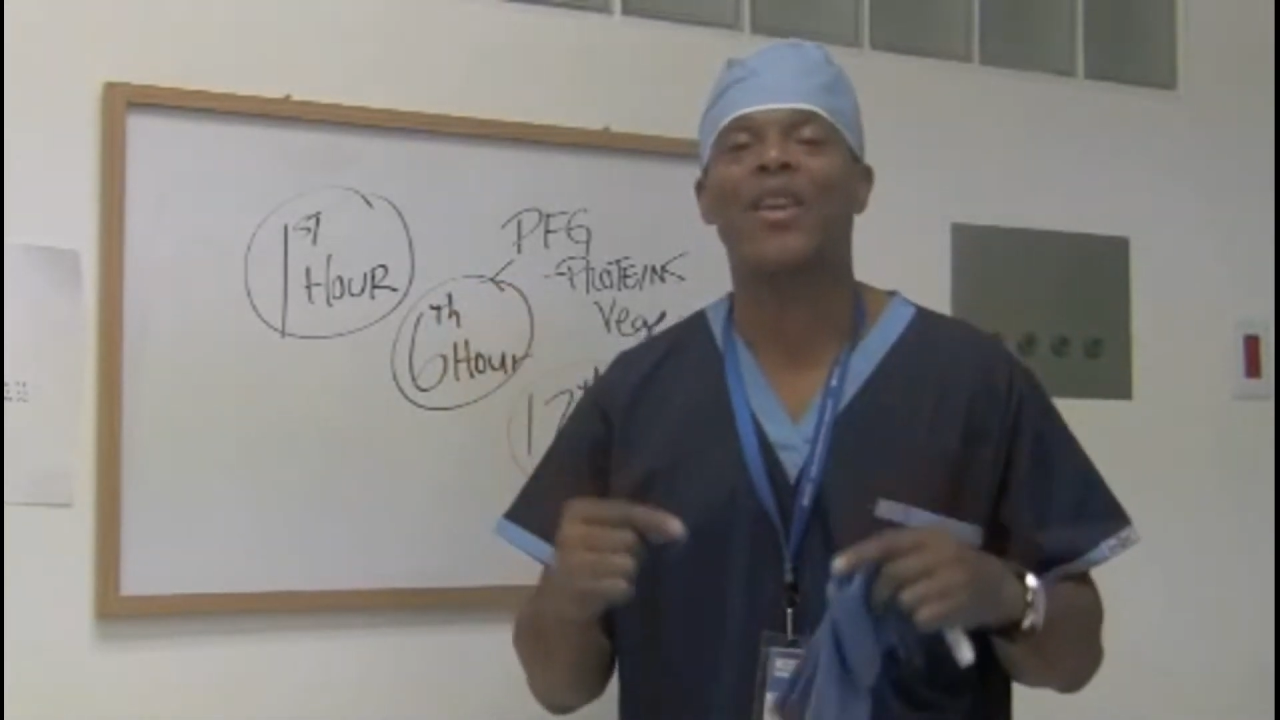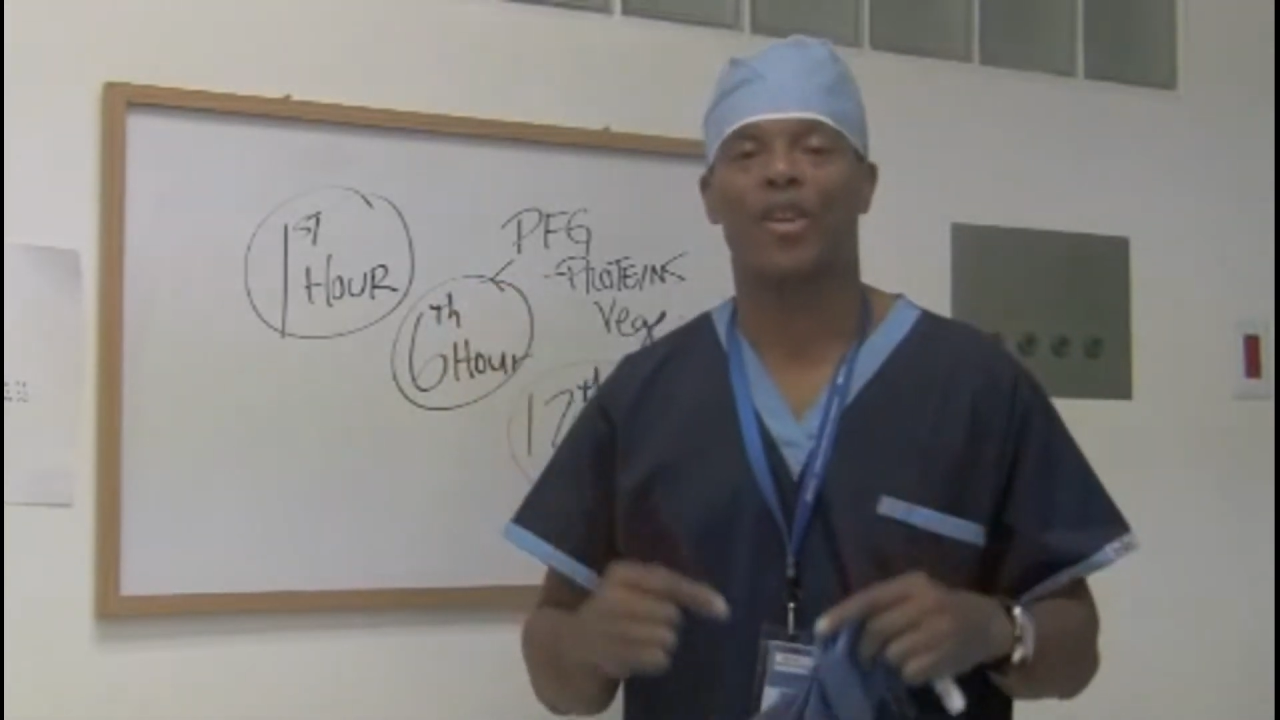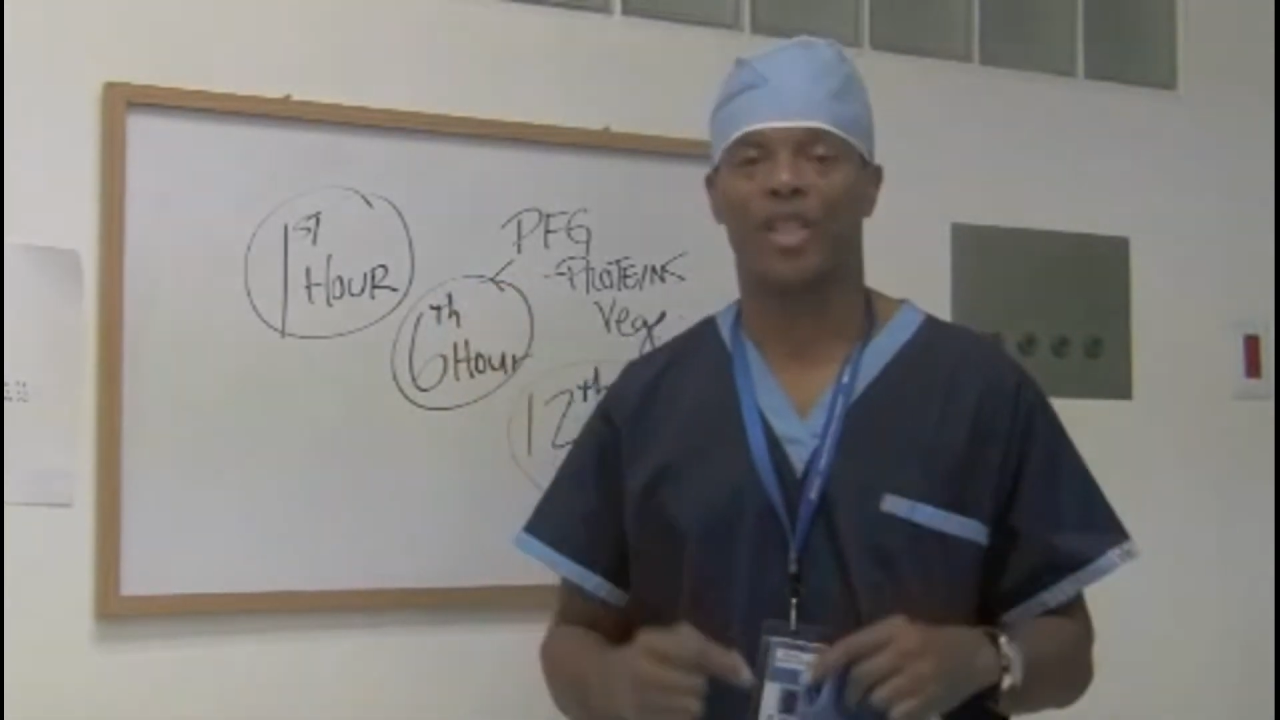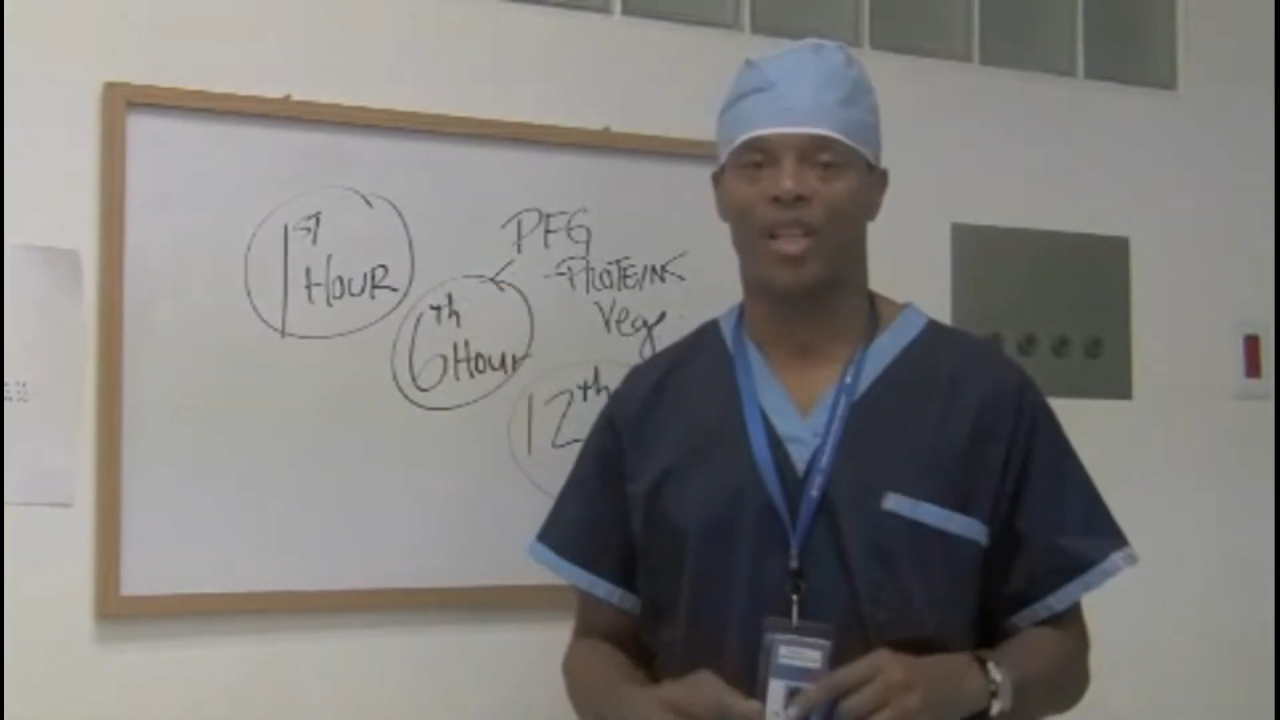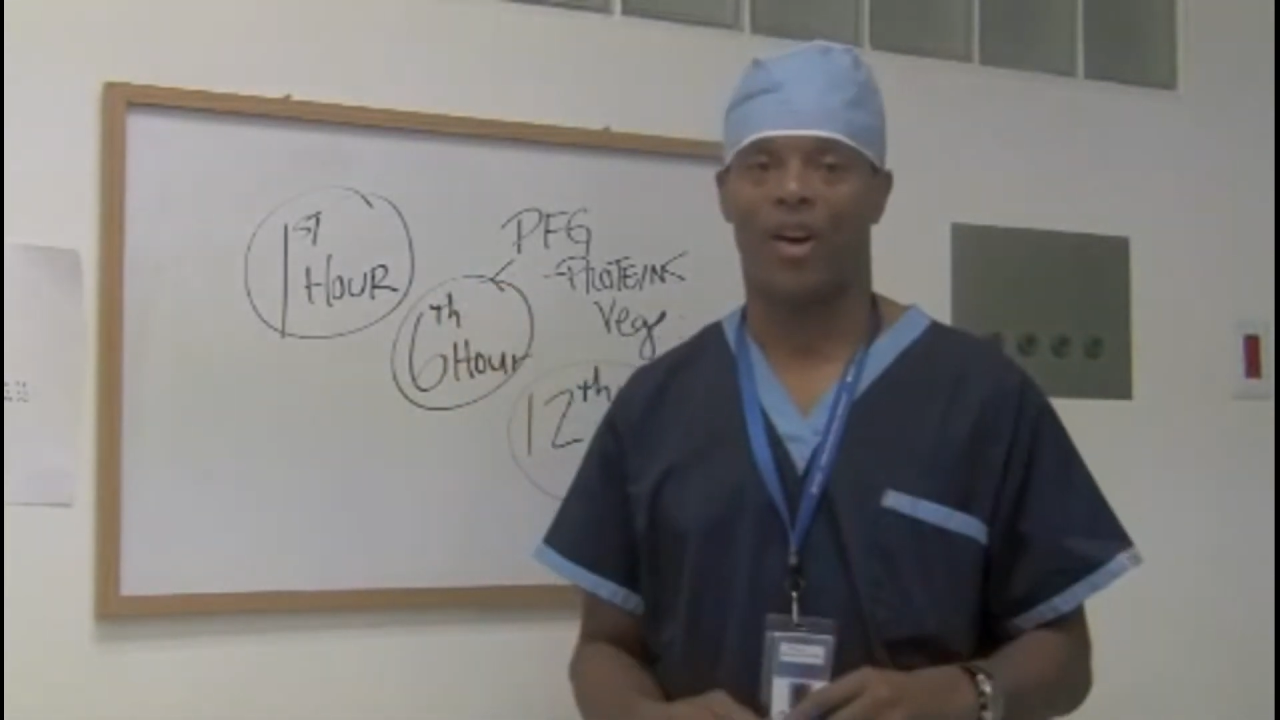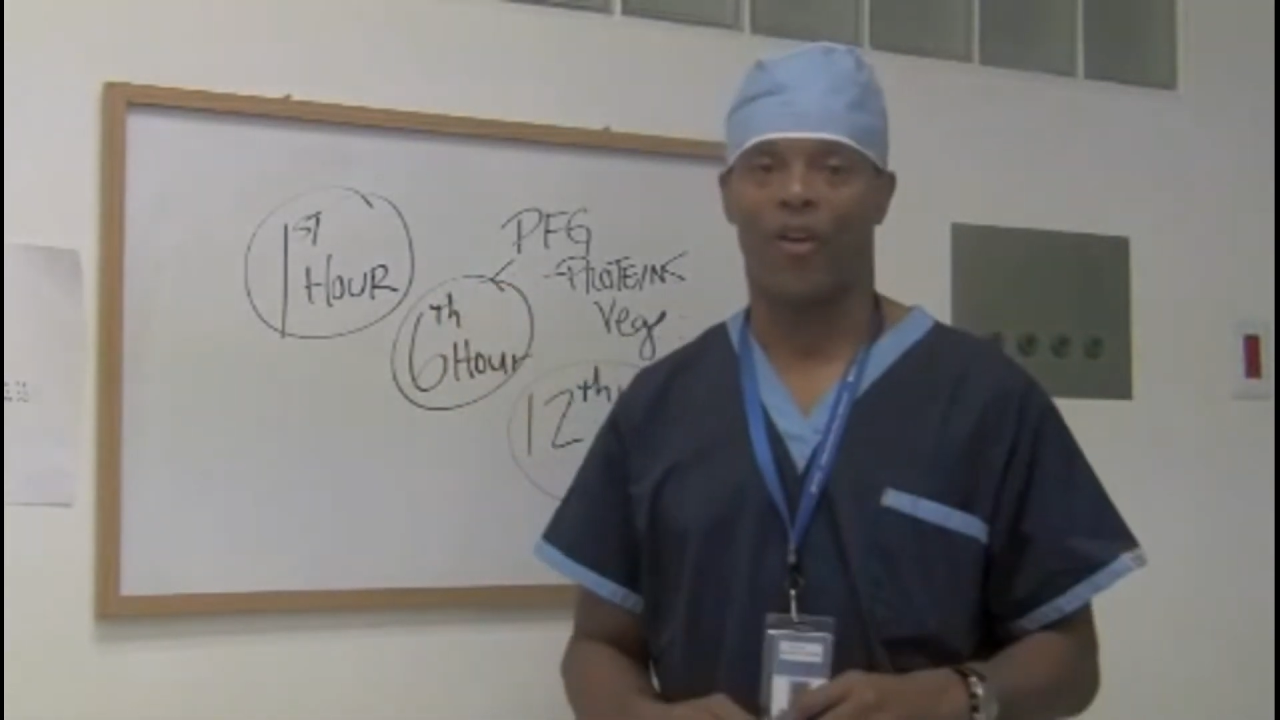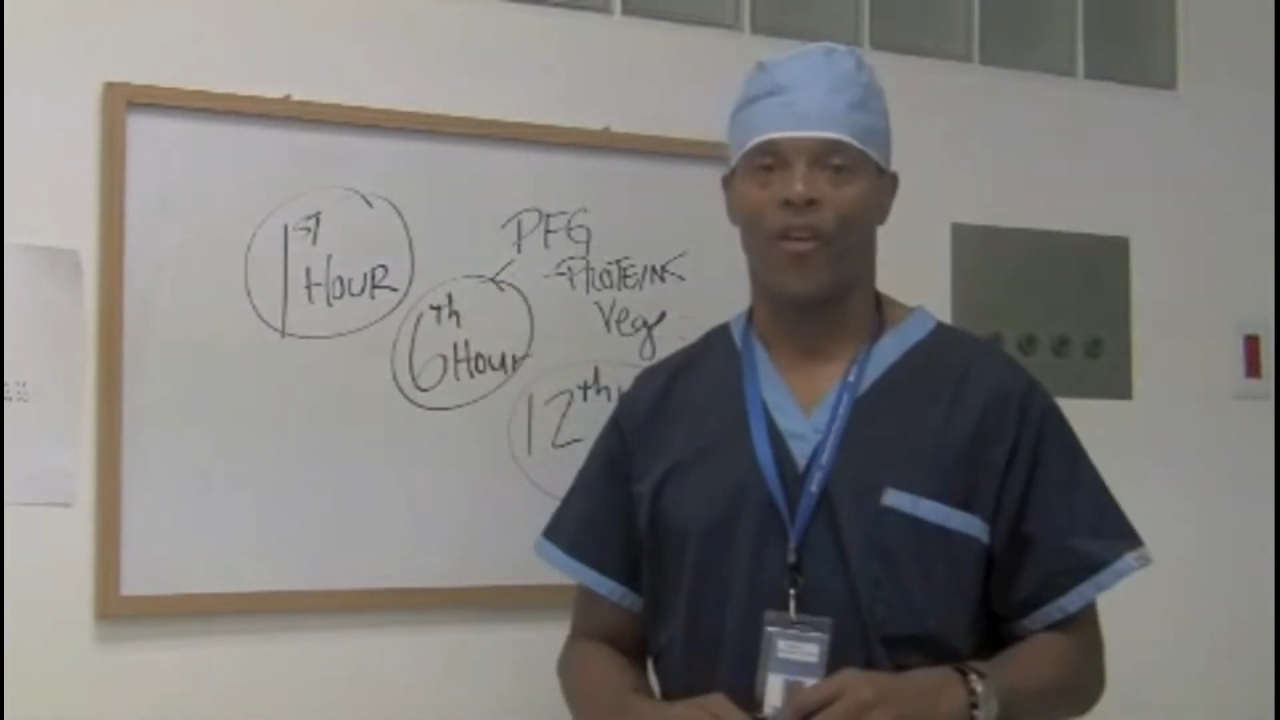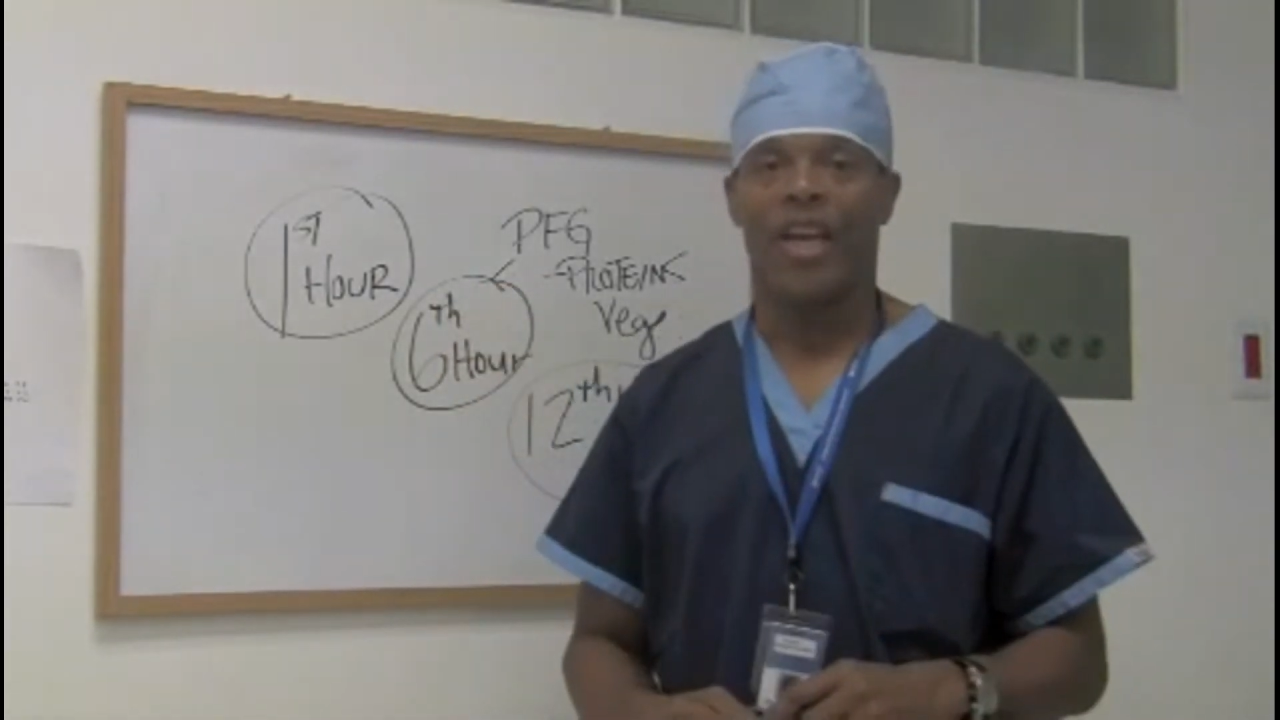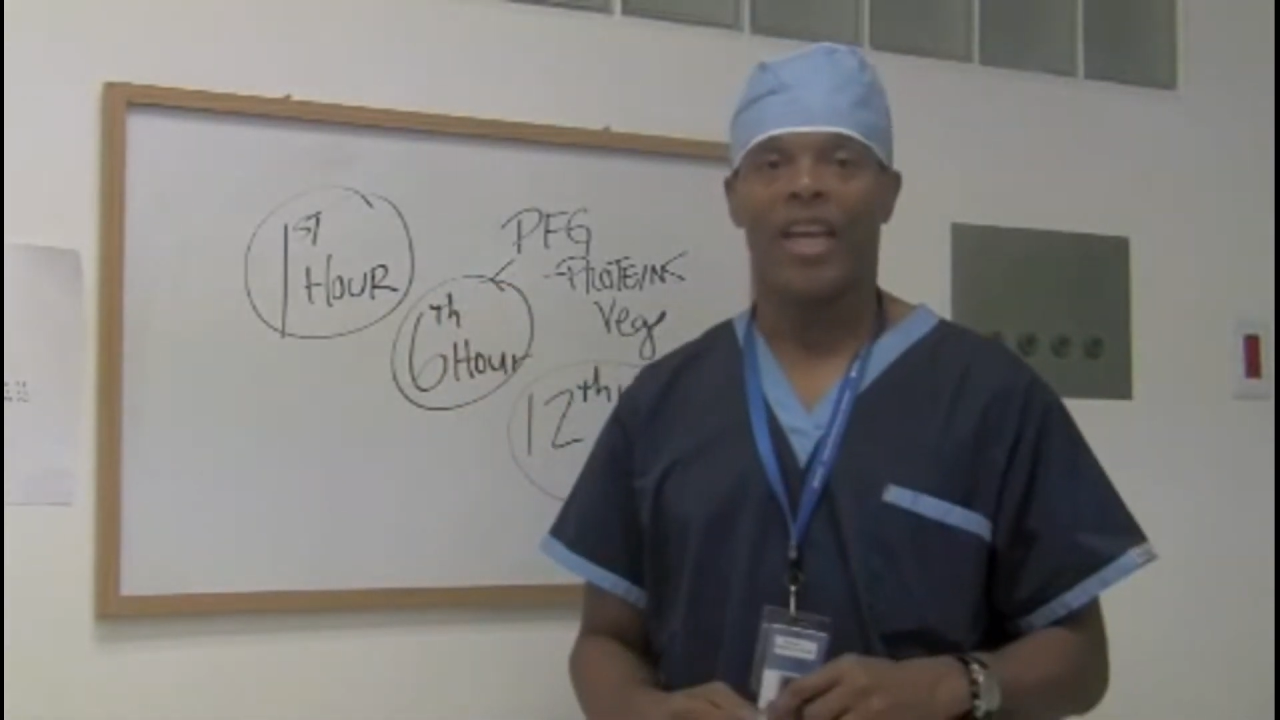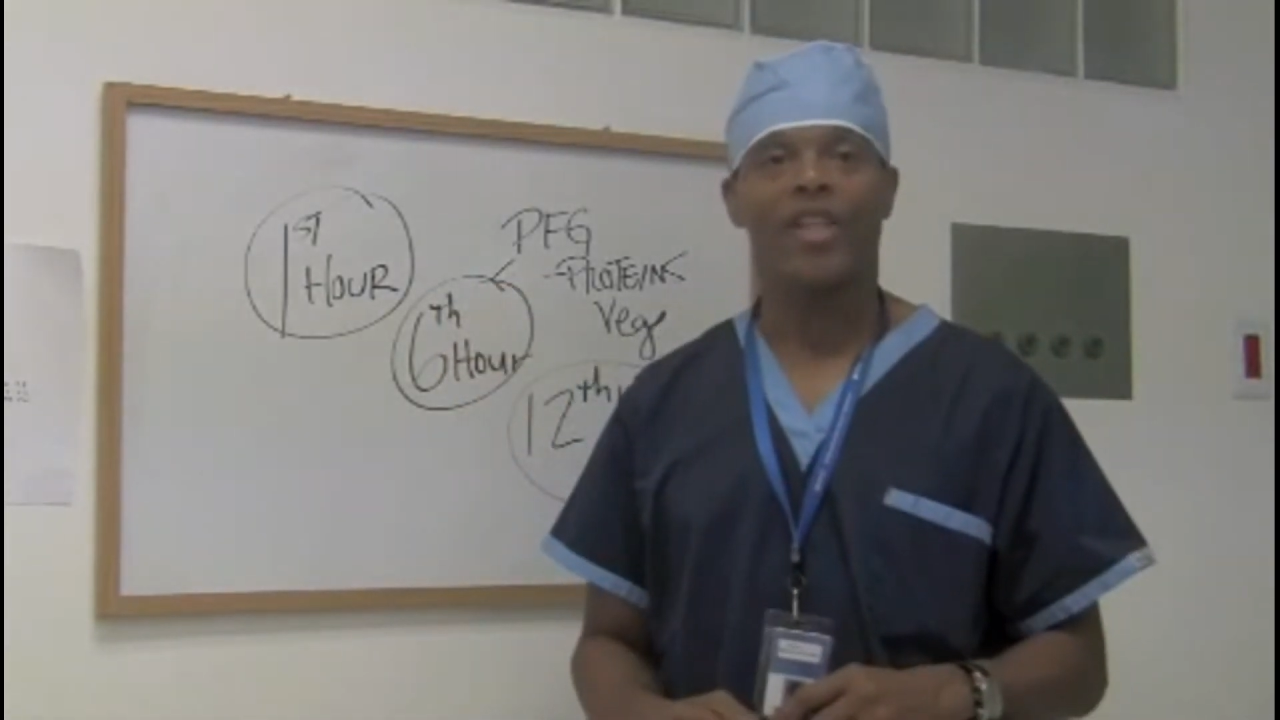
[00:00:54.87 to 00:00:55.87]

yourself